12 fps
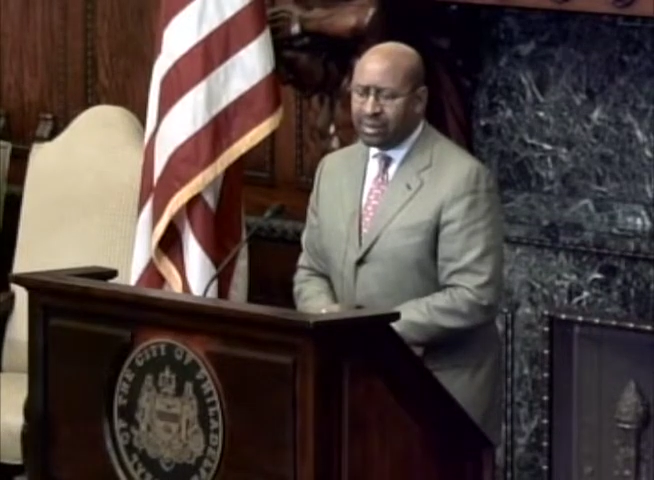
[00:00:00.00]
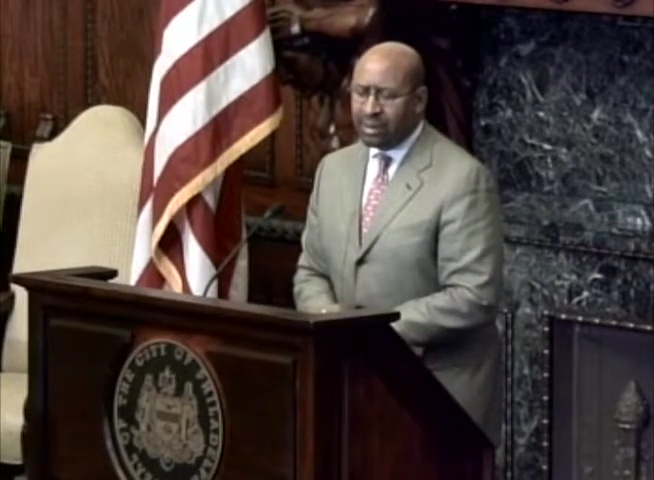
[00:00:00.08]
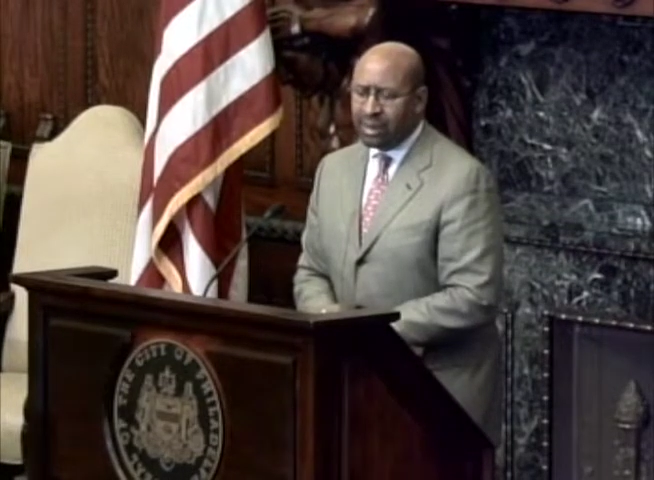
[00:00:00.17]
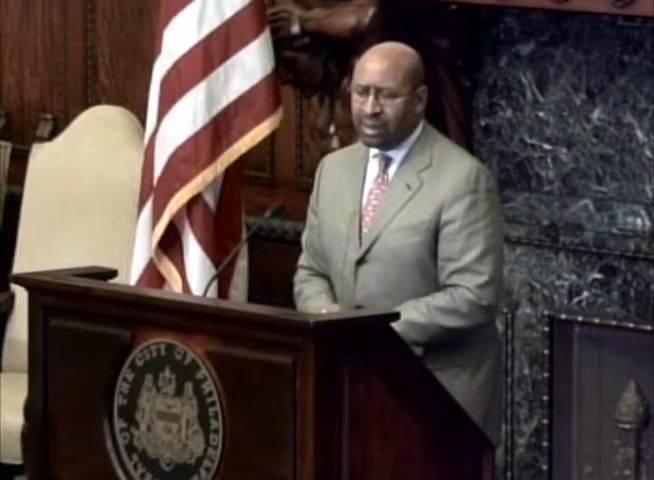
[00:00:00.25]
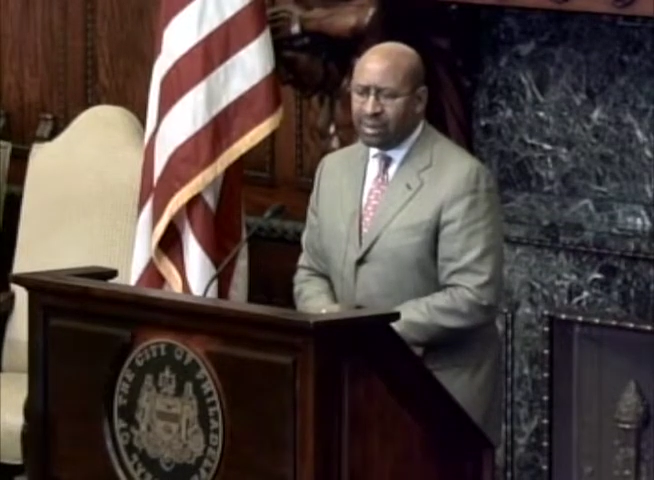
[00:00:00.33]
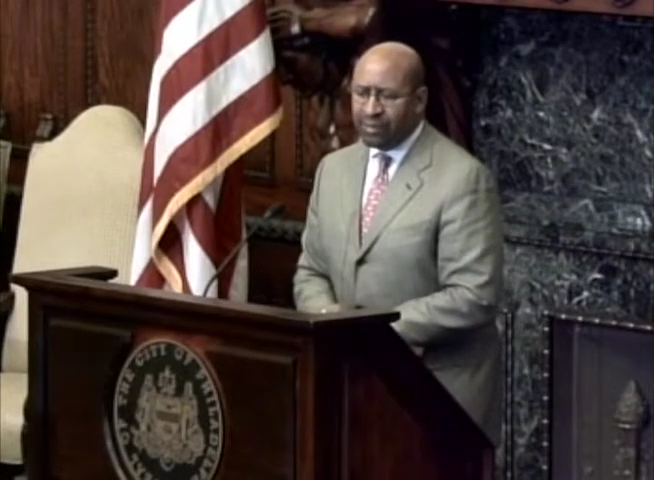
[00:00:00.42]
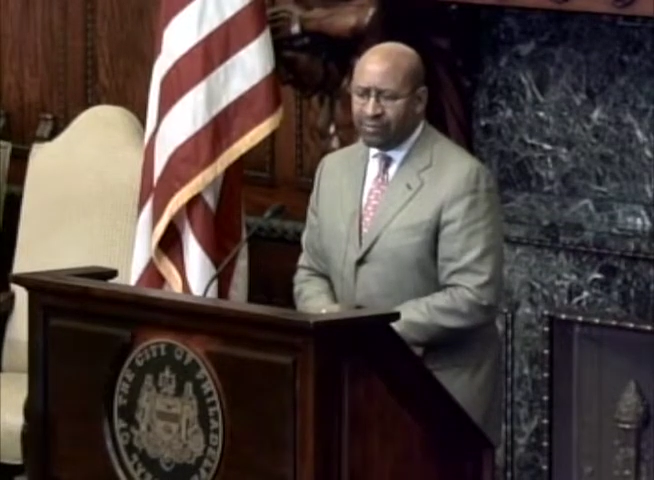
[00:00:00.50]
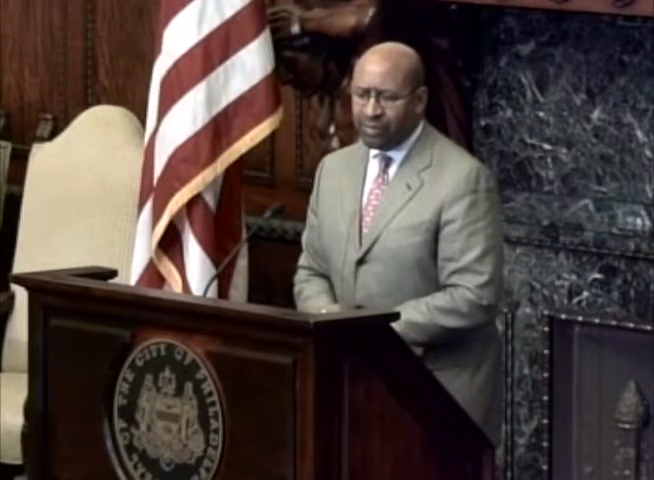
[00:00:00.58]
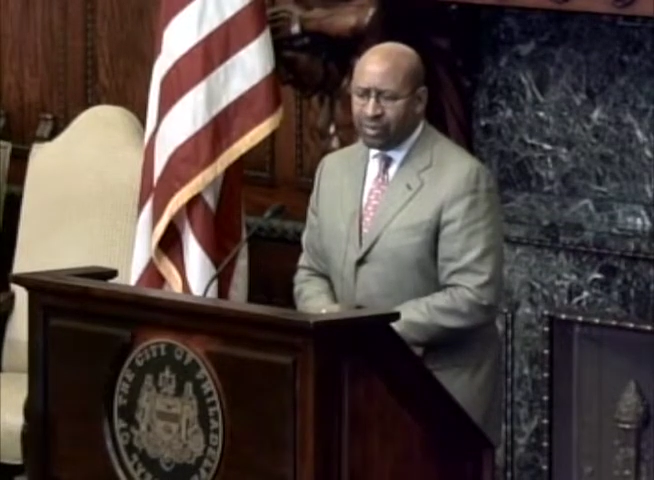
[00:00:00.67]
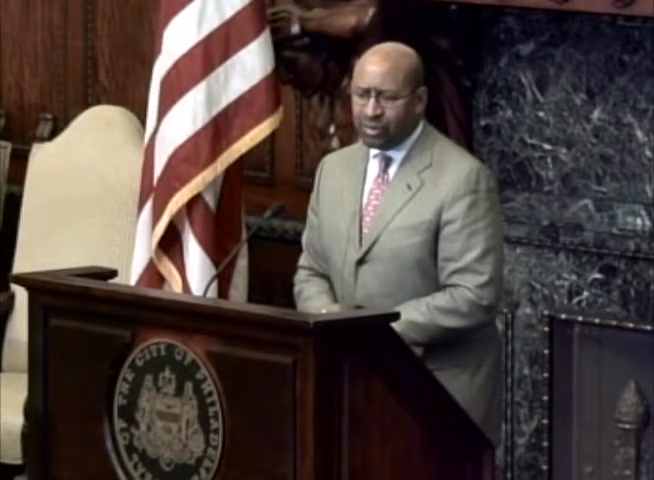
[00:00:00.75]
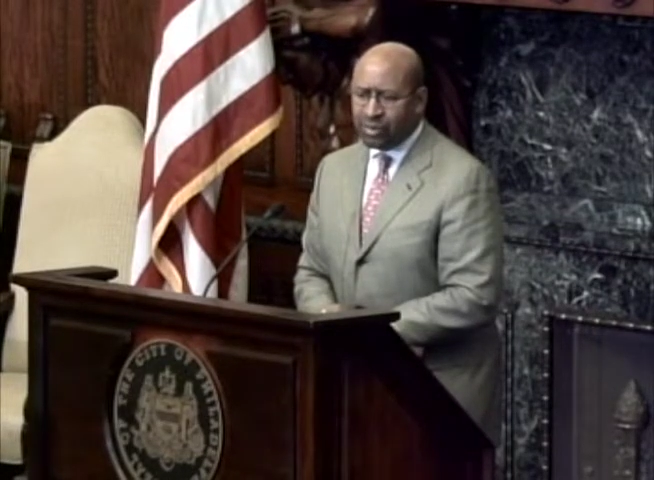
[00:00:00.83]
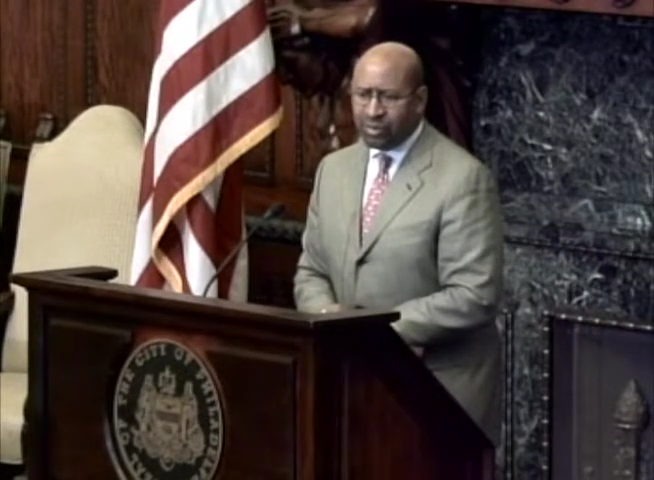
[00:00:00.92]
any of the
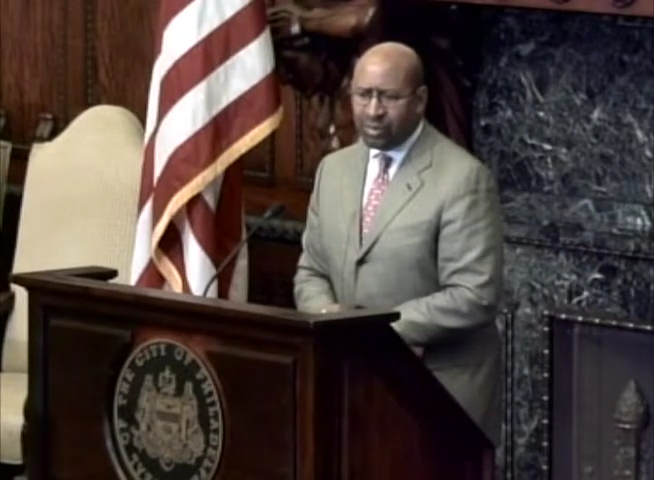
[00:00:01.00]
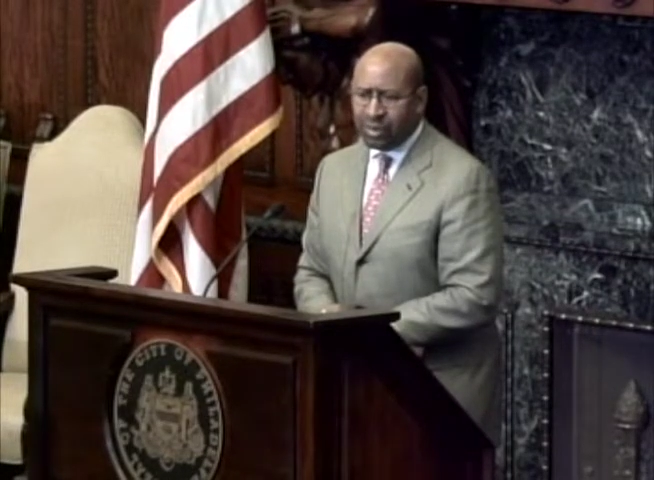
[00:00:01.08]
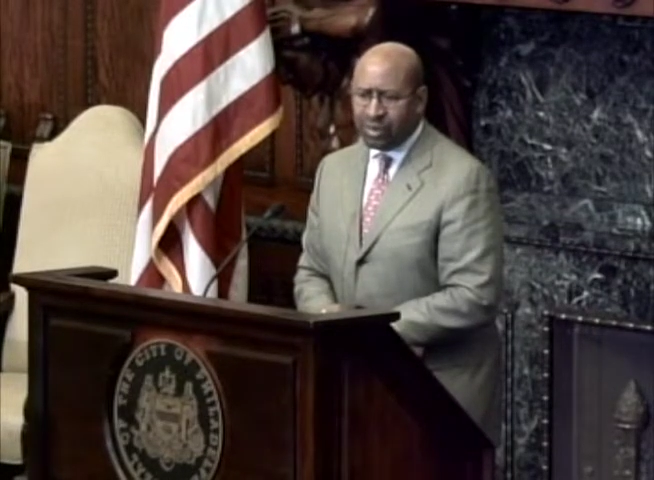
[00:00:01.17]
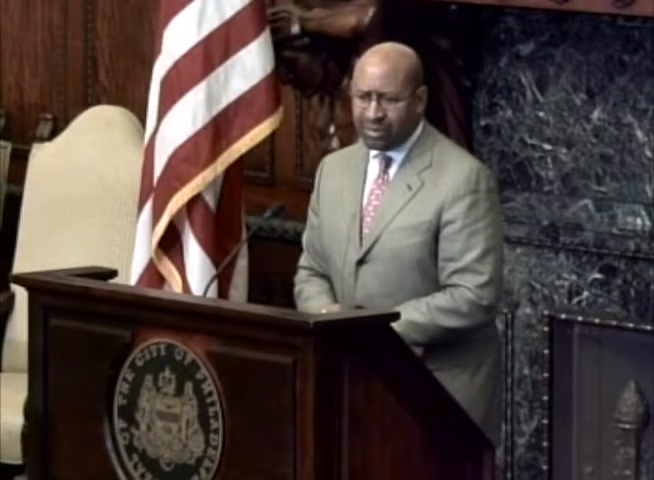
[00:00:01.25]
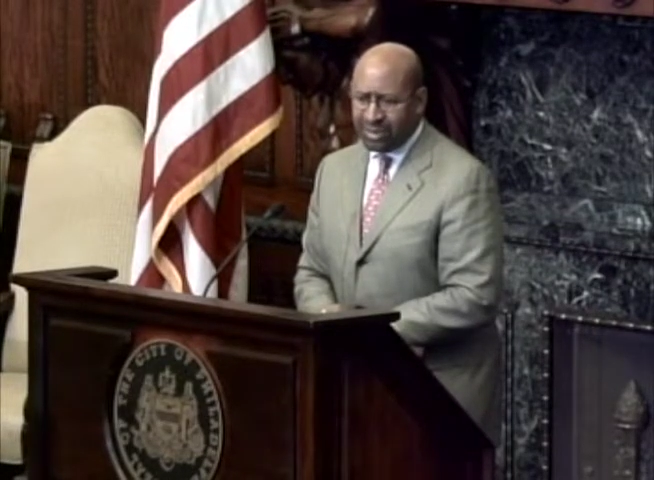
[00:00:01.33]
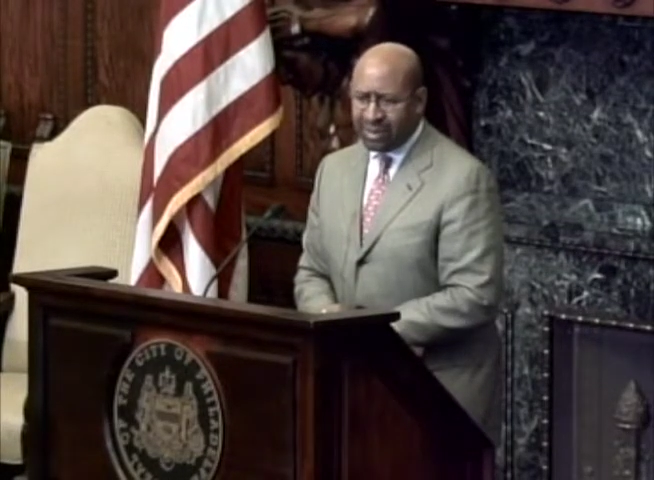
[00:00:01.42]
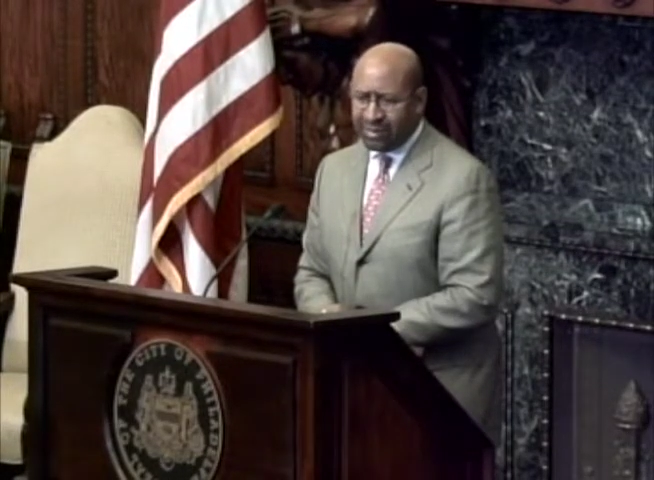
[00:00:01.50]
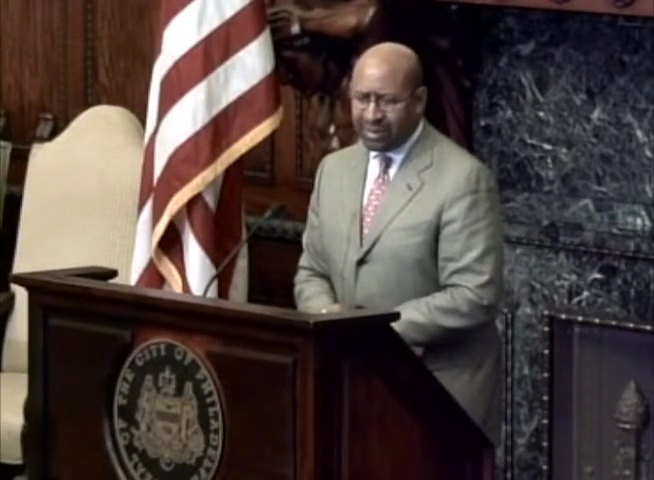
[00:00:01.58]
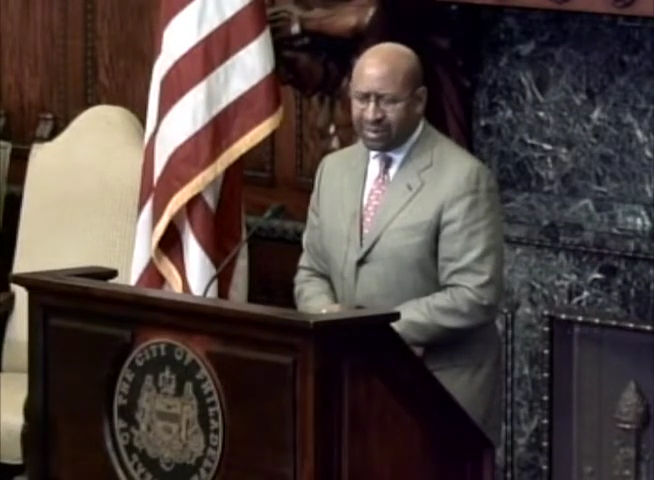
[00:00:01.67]
folks who are upset about